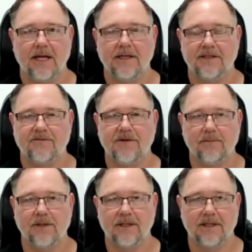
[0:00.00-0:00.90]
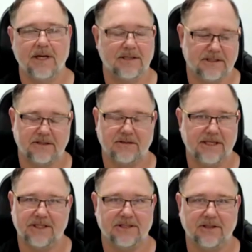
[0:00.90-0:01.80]
and his family, just
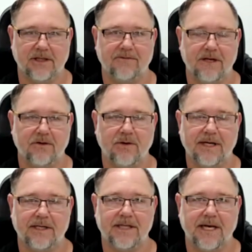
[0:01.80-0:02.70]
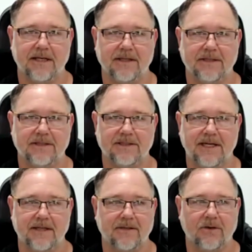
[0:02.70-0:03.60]
he just left in grade 10 and just
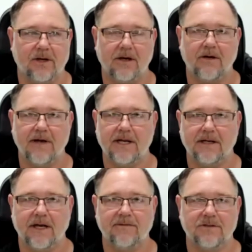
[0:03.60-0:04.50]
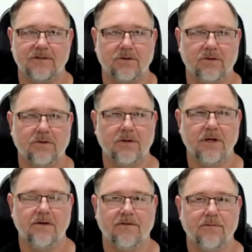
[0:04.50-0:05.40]
said, like, I've had enough of school.
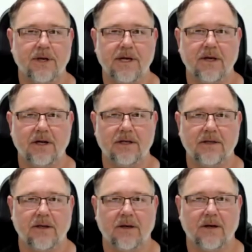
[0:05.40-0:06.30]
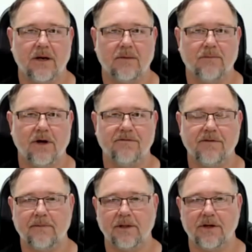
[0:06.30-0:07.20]
For me, my
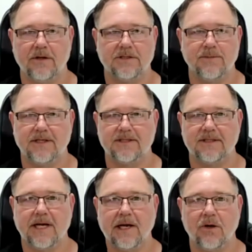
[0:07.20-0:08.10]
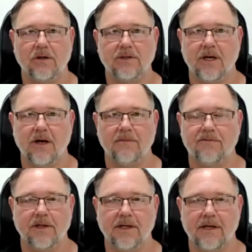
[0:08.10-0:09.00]
family urged me to stay on to
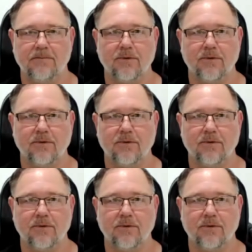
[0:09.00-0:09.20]
hopefully